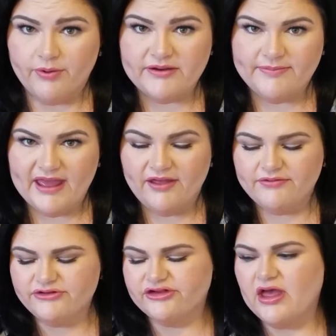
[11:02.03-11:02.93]
1
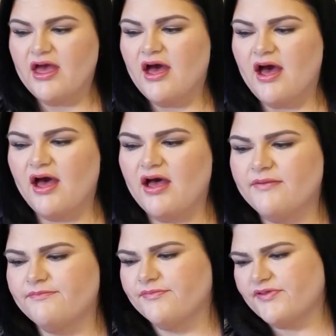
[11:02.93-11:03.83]
pound?
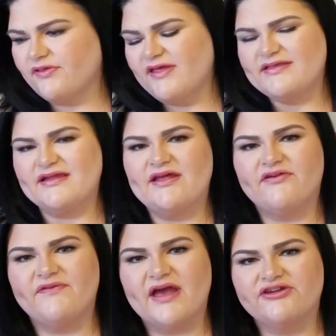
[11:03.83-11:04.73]
So that's another
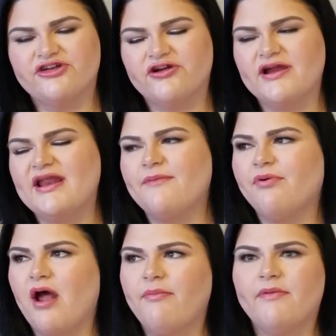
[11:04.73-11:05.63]
factor, and I'm
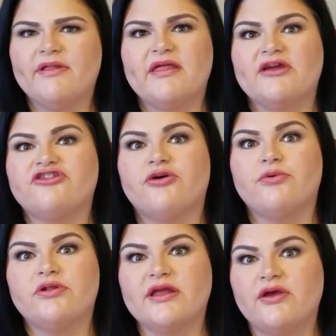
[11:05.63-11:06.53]
probably like
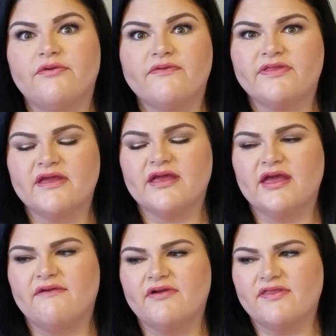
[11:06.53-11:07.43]
totally
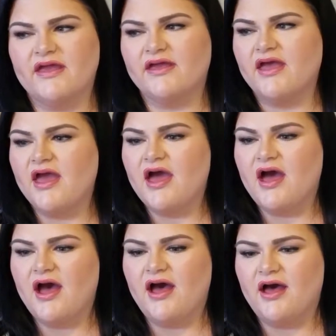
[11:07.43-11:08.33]
overthinking everything.
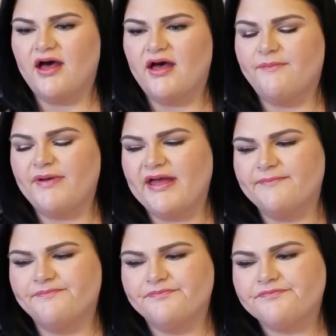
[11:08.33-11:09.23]
But
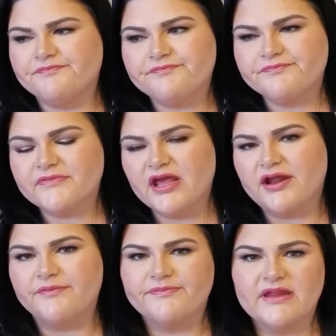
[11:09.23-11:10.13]
you
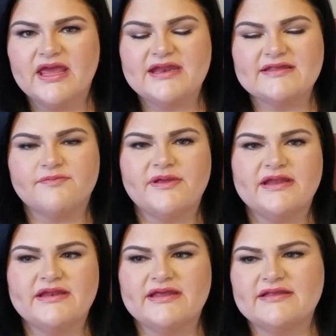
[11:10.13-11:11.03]
know, it is what
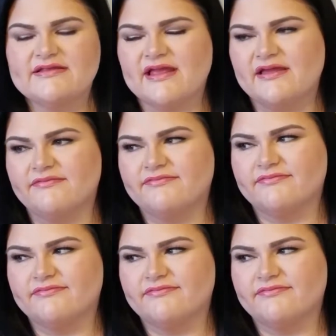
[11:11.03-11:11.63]
it is. I